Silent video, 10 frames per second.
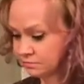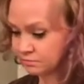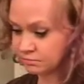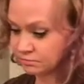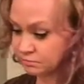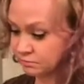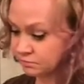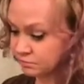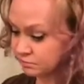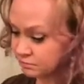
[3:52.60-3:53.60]

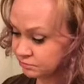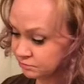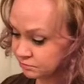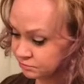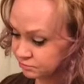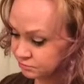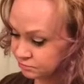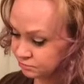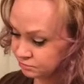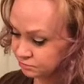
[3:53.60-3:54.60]
No one is speaking in this clip.